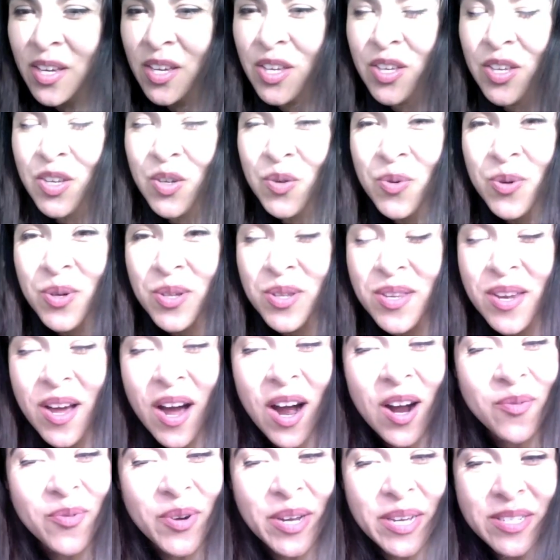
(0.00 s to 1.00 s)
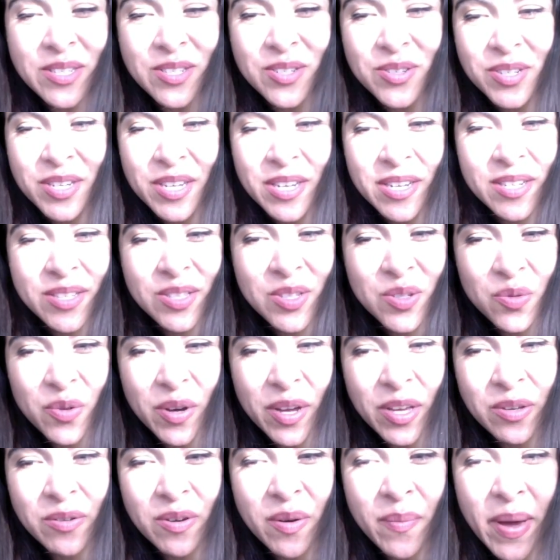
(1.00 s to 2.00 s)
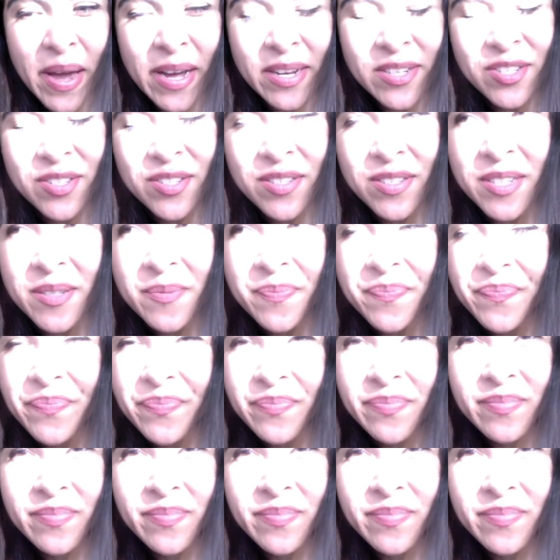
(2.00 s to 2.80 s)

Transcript: You will not raise your kids the way you imagined it.